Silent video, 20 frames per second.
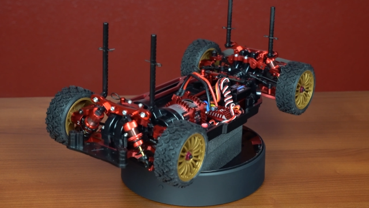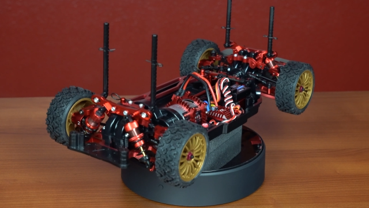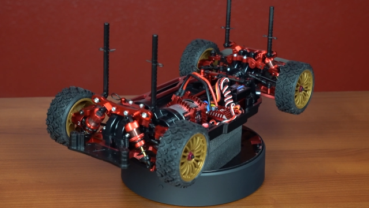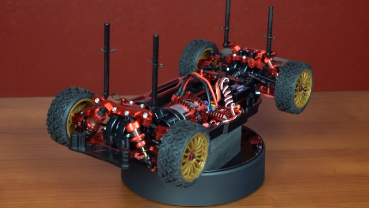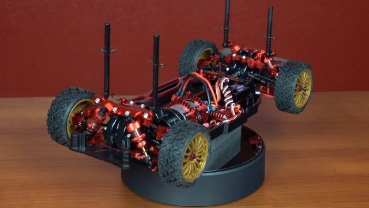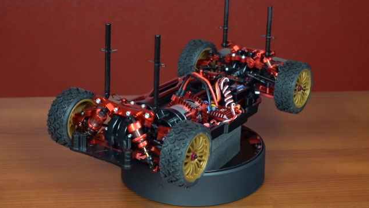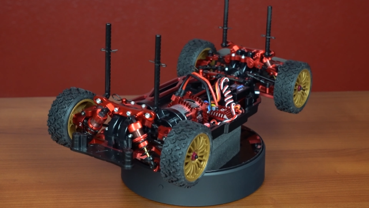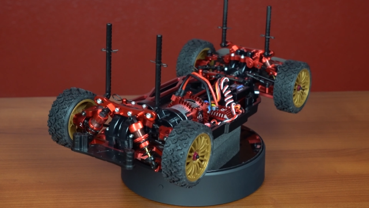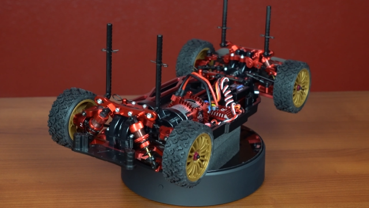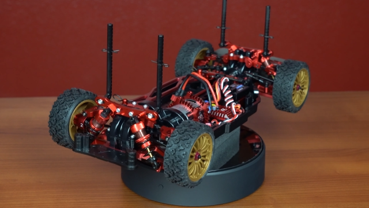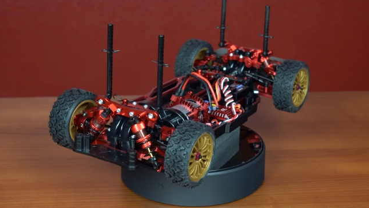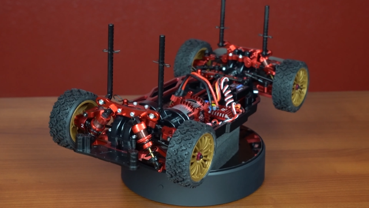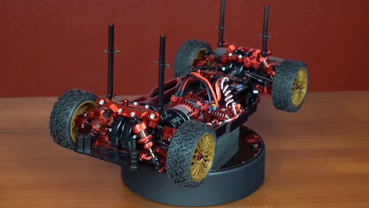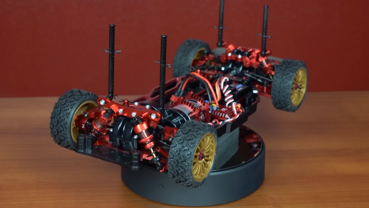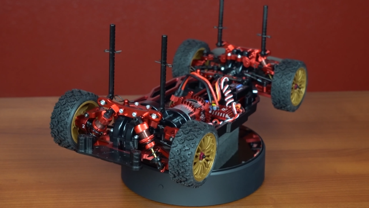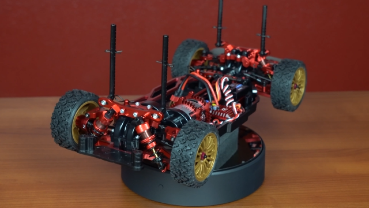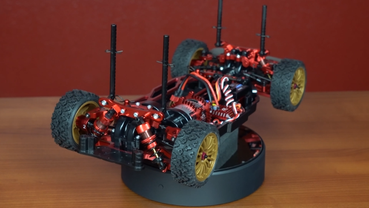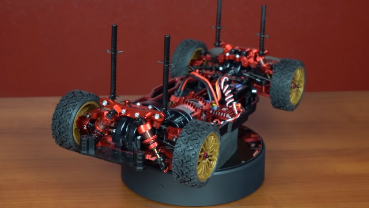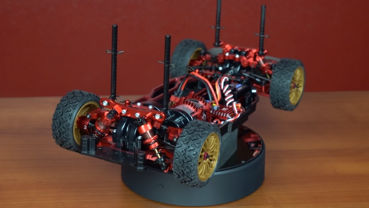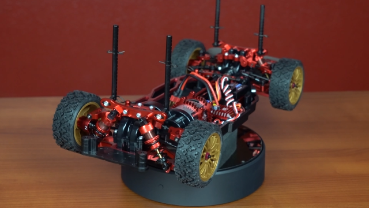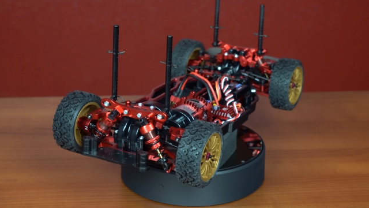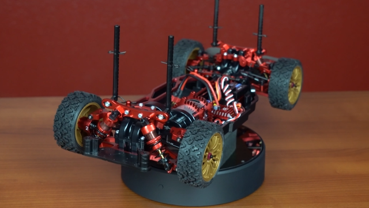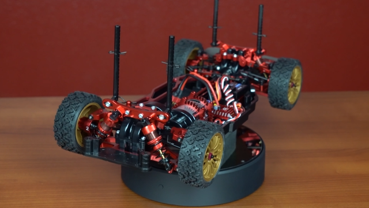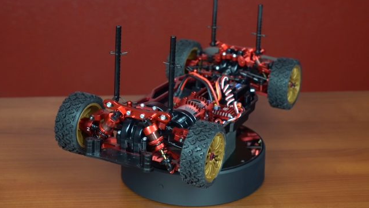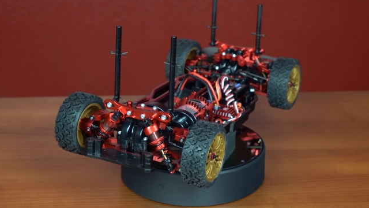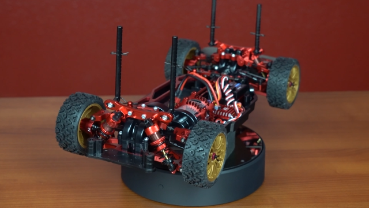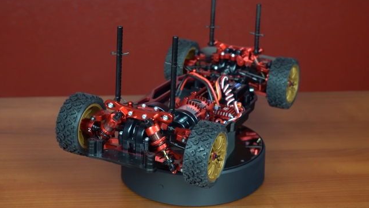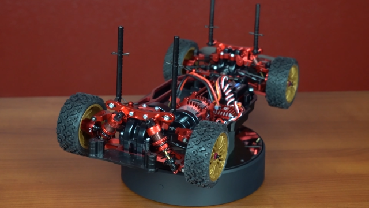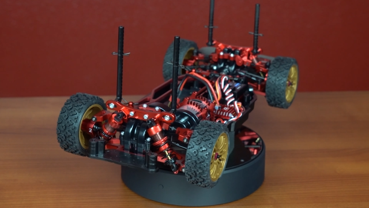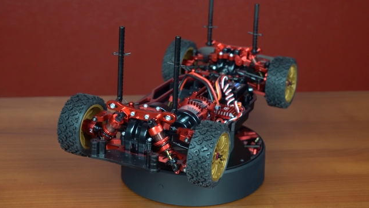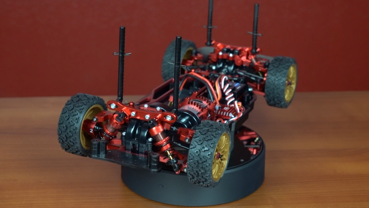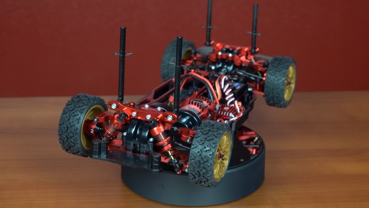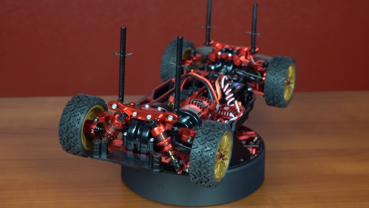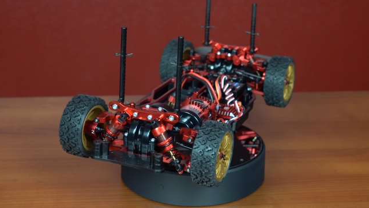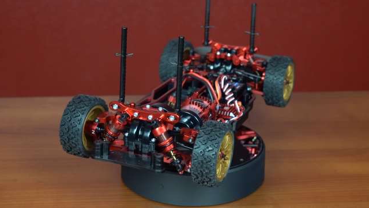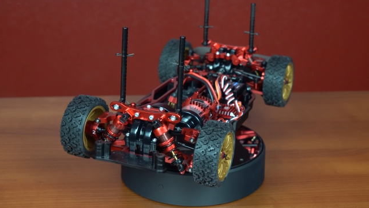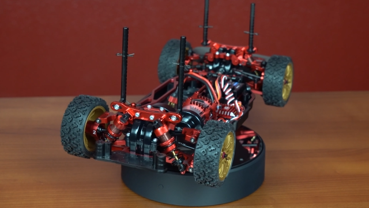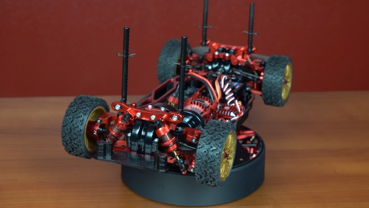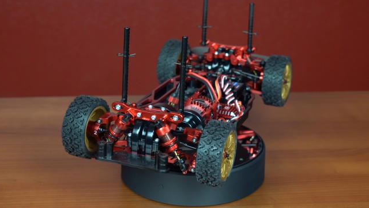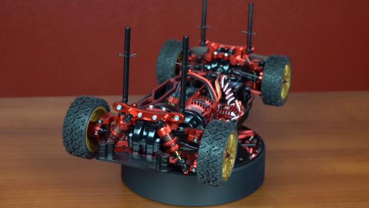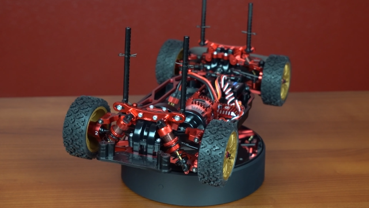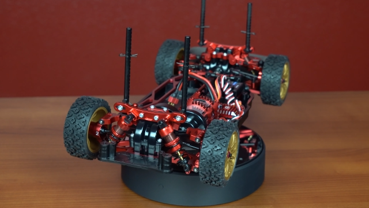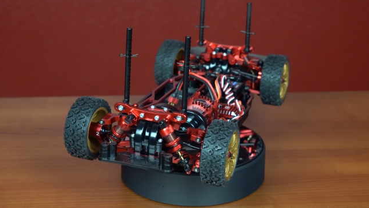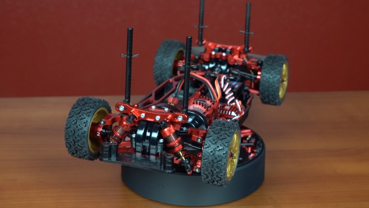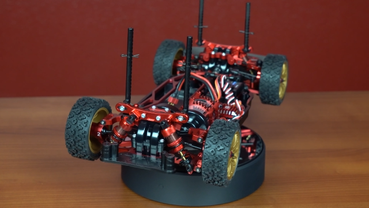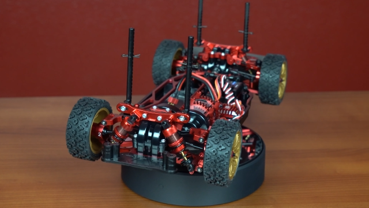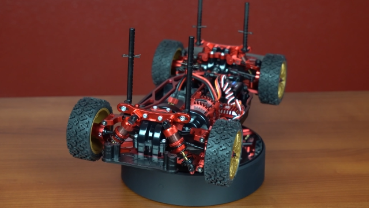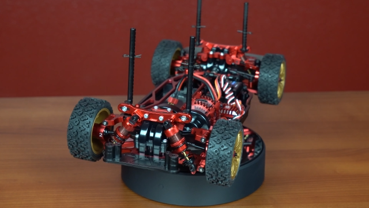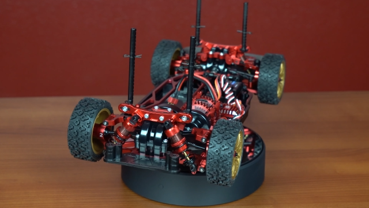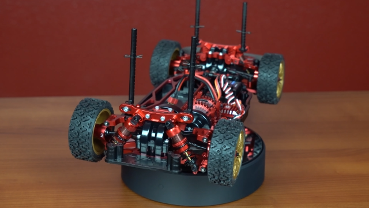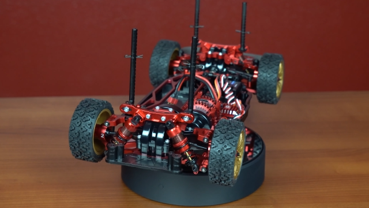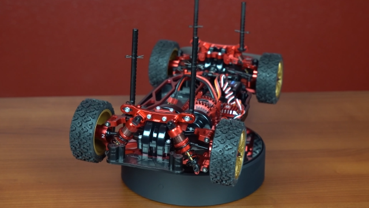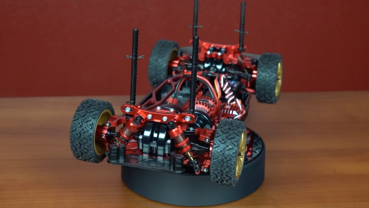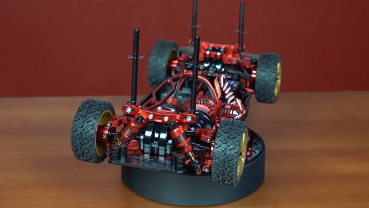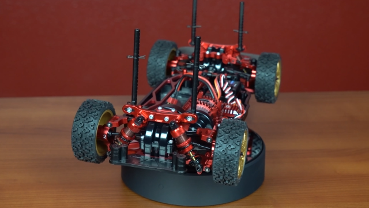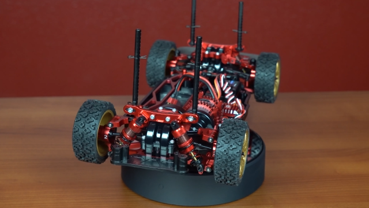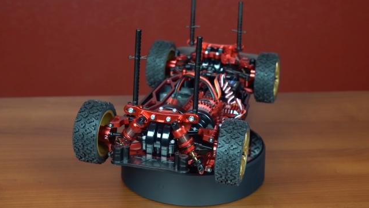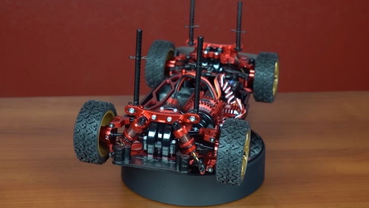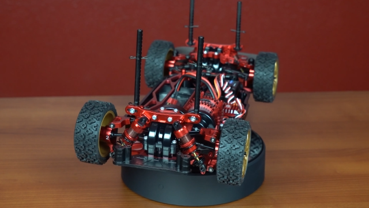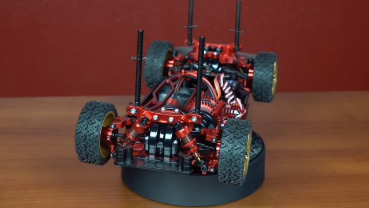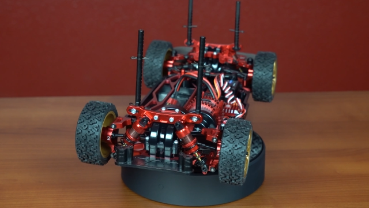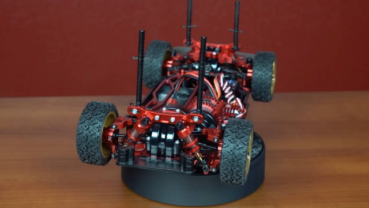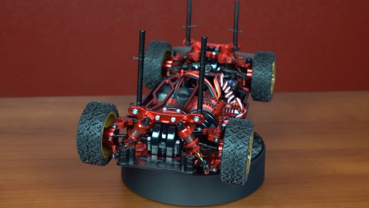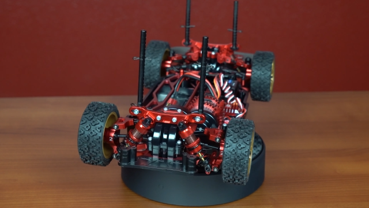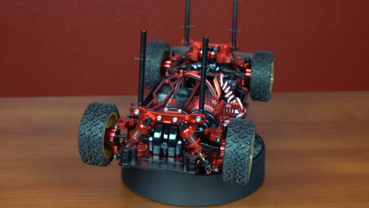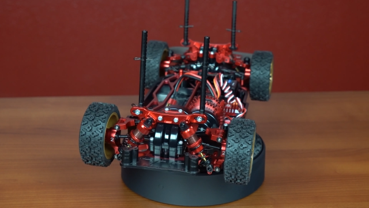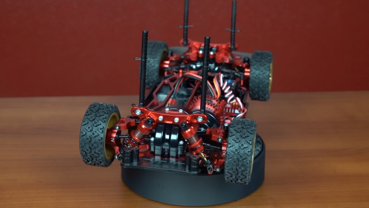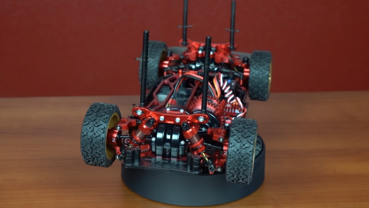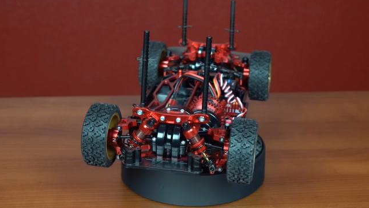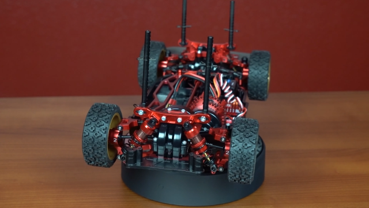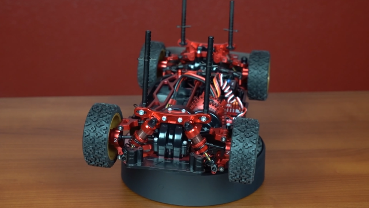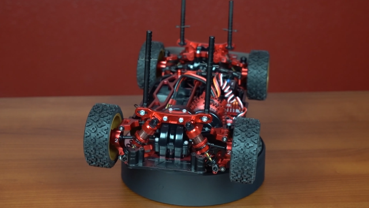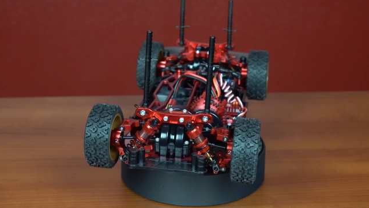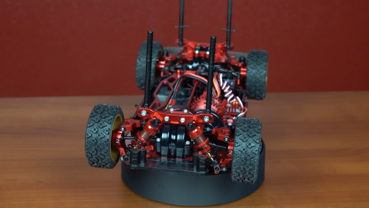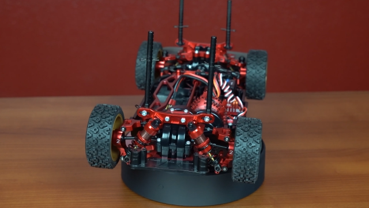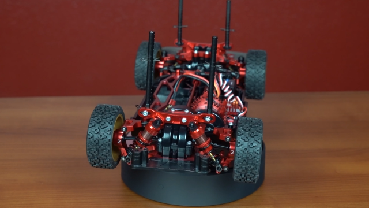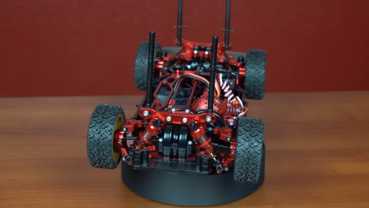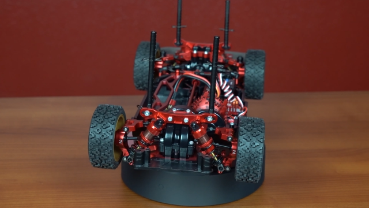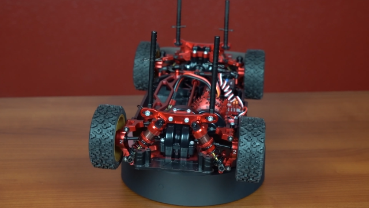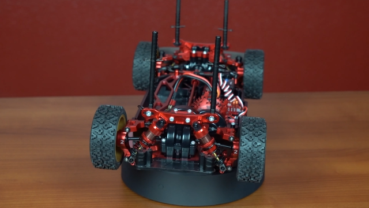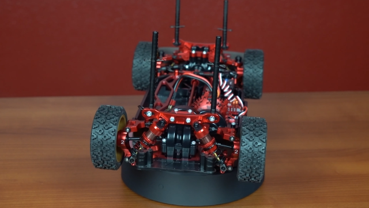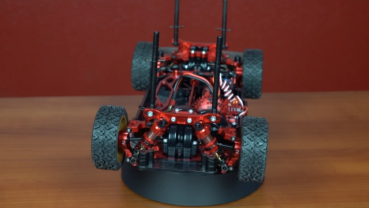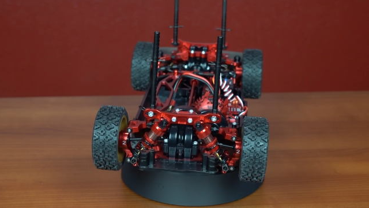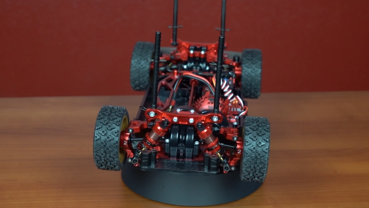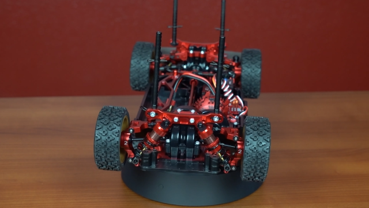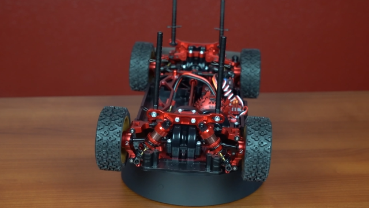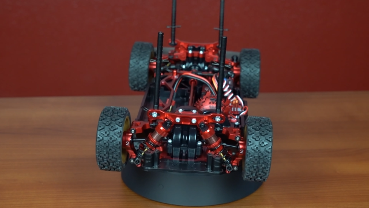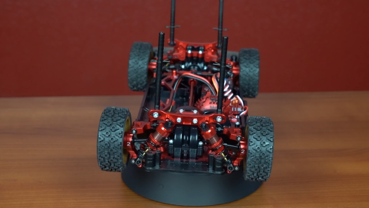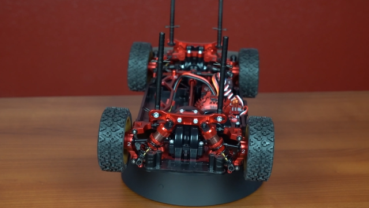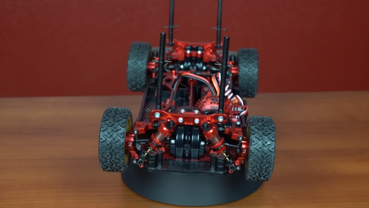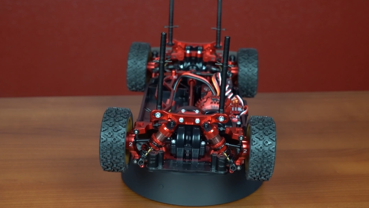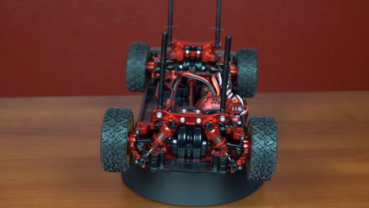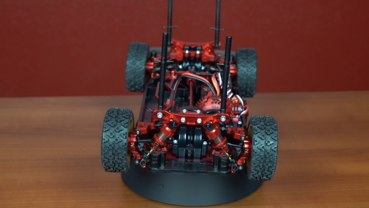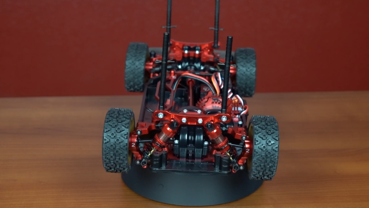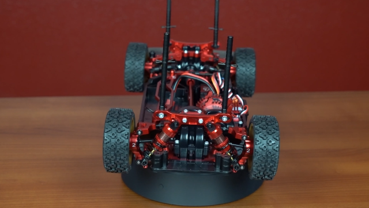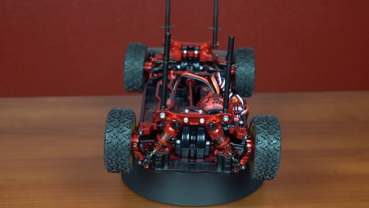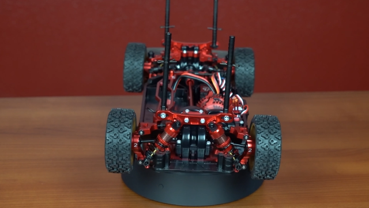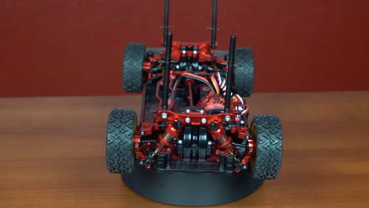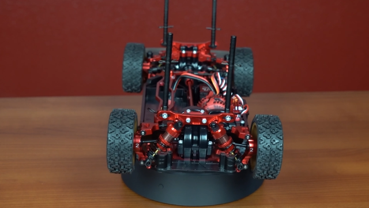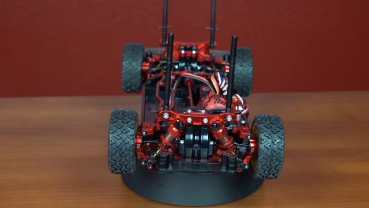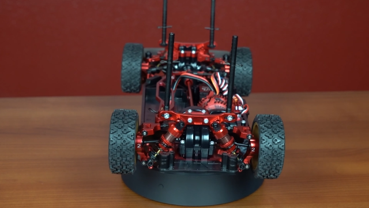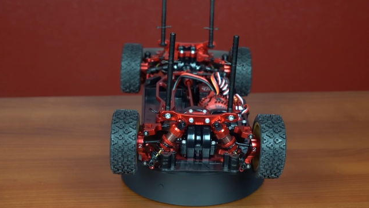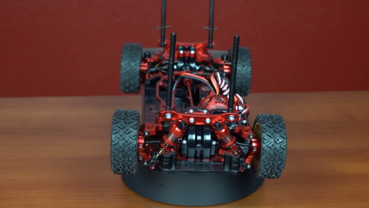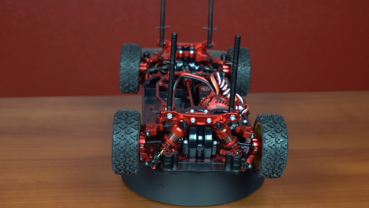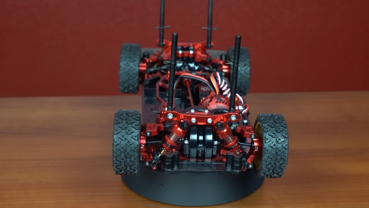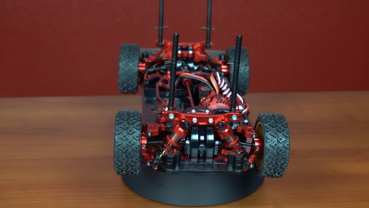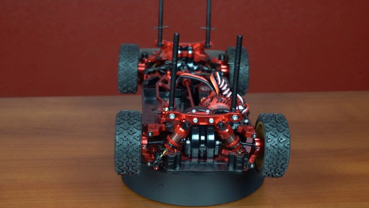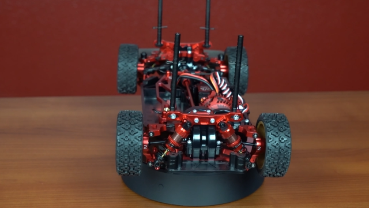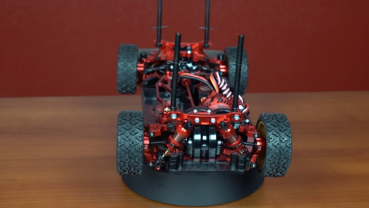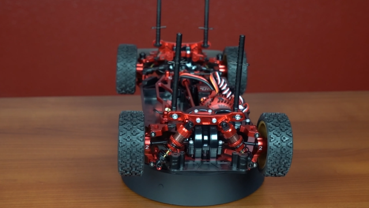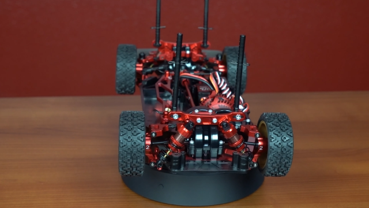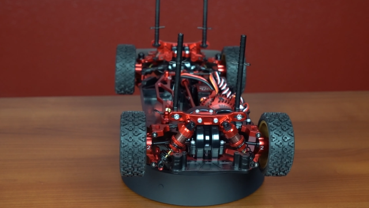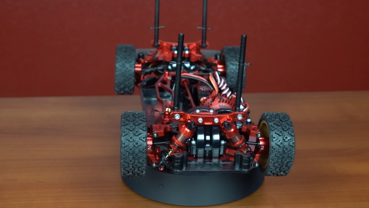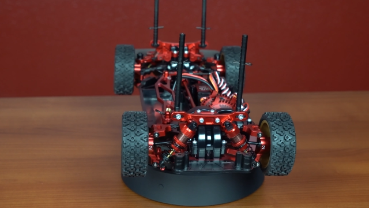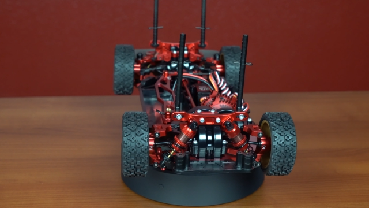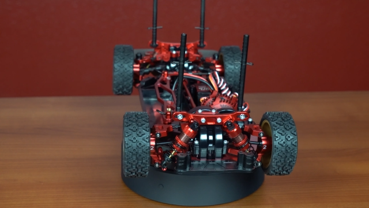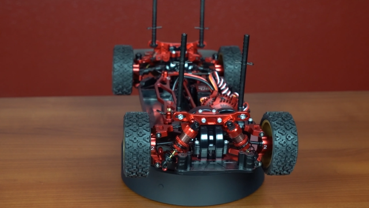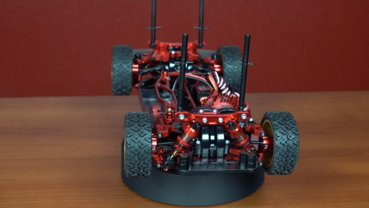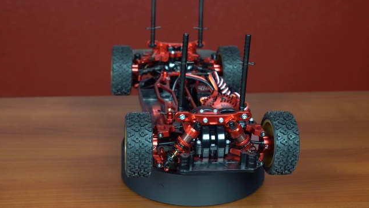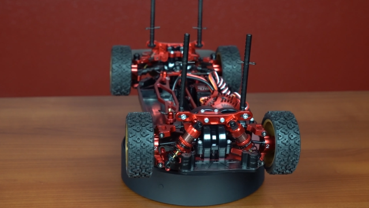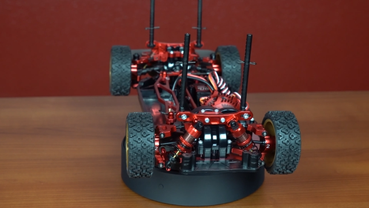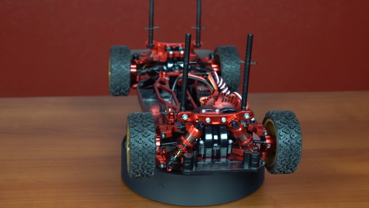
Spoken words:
[unreadable: no face in view]